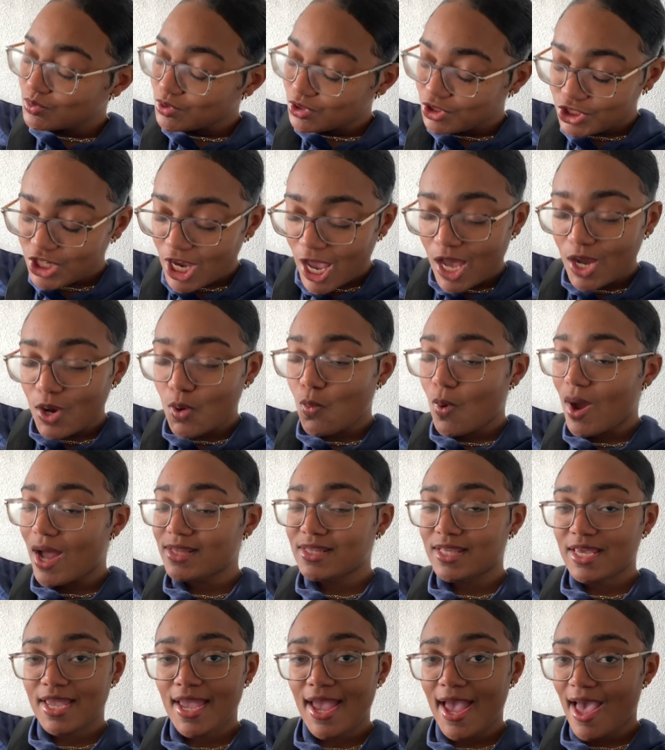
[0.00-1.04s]
check what
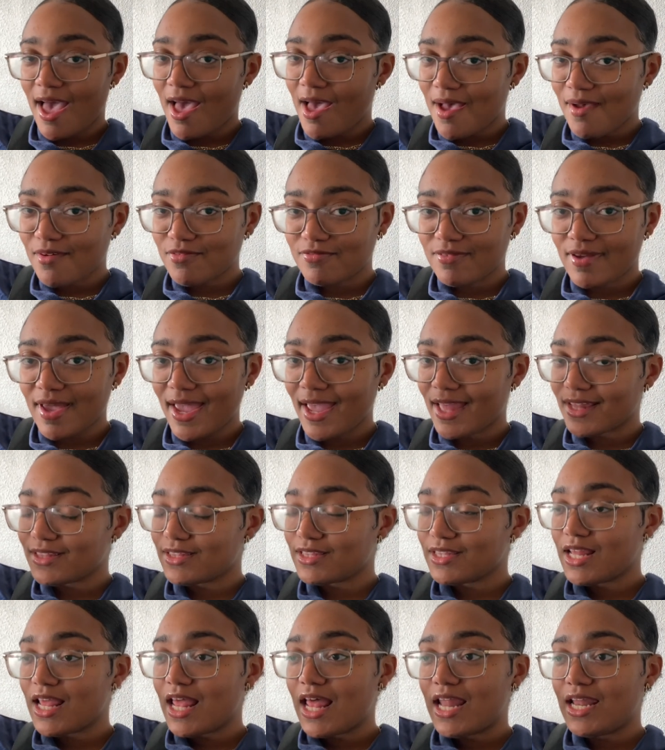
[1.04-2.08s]
they have,
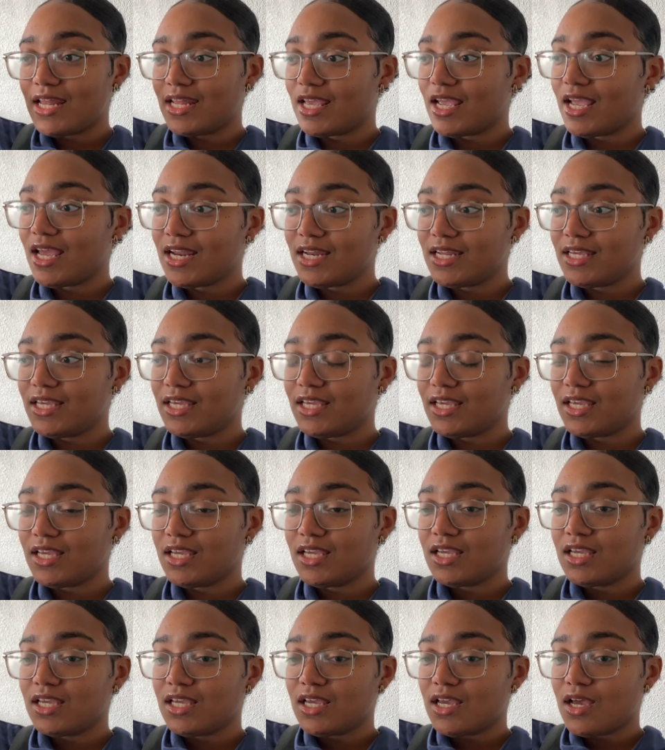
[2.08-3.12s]
and literally
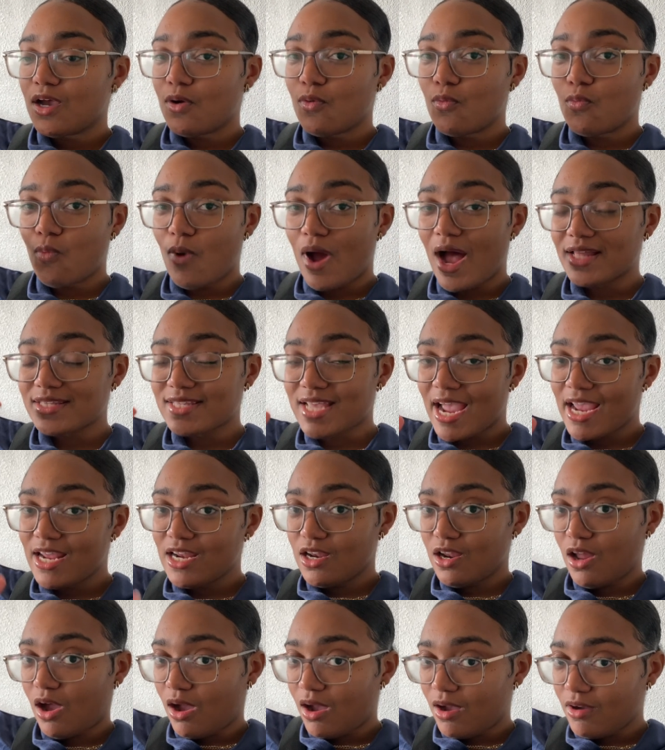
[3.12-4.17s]
what I
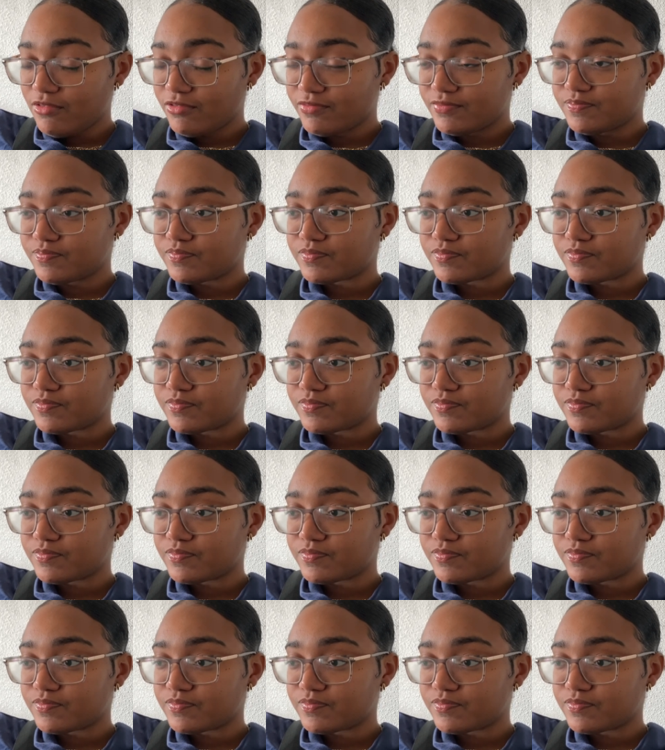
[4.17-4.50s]
love,